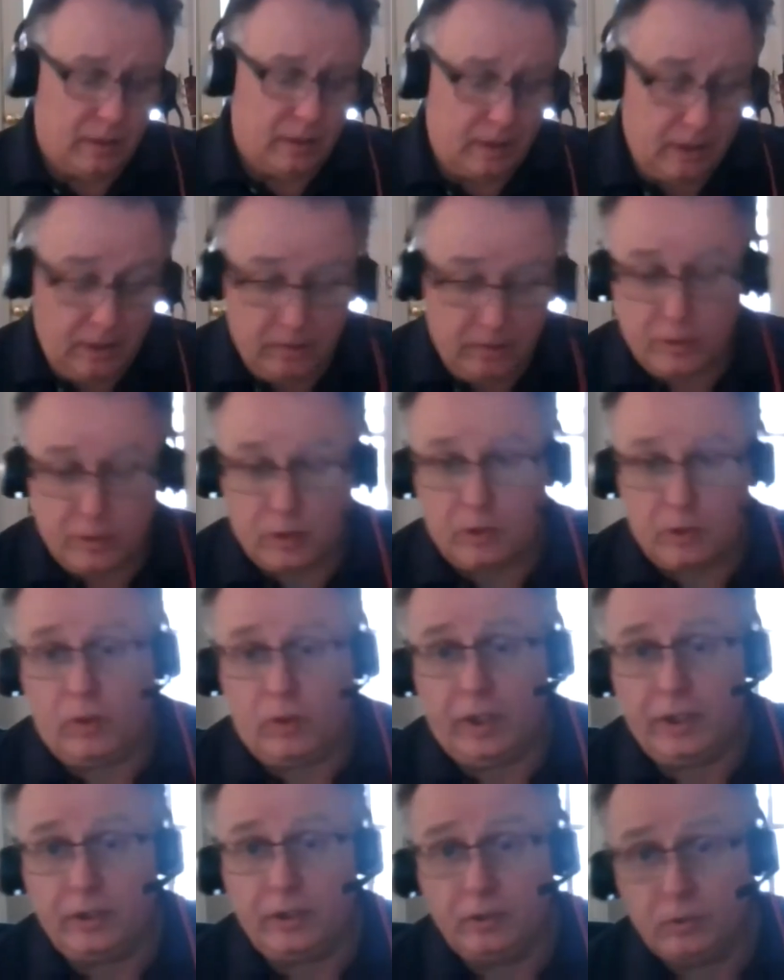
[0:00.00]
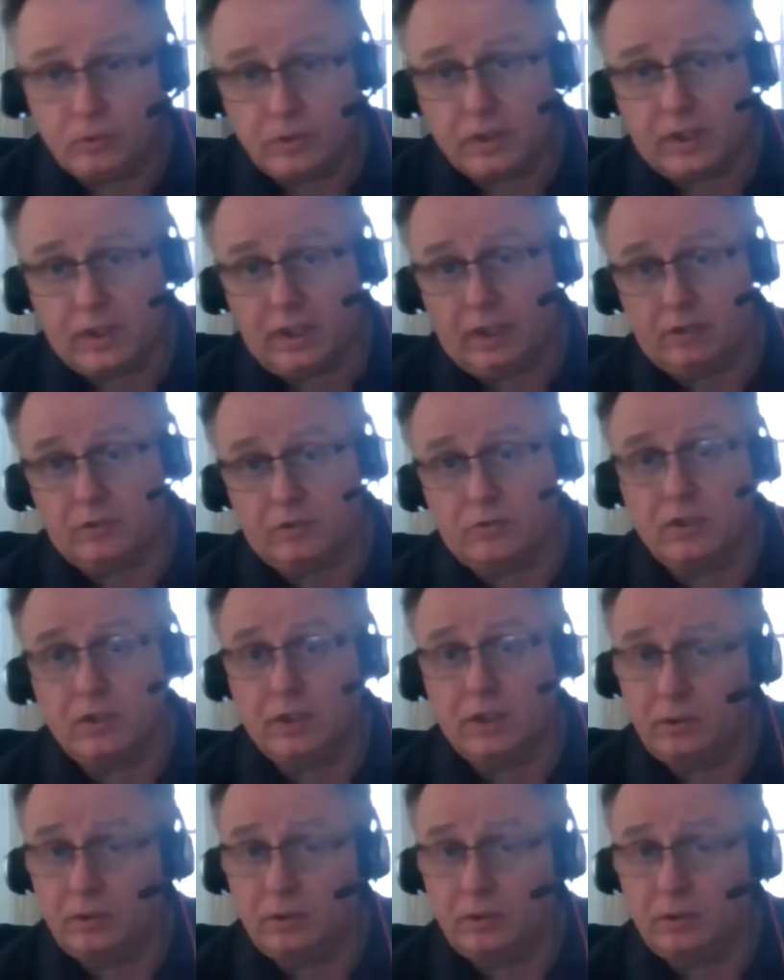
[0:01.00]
Even though I knew the country and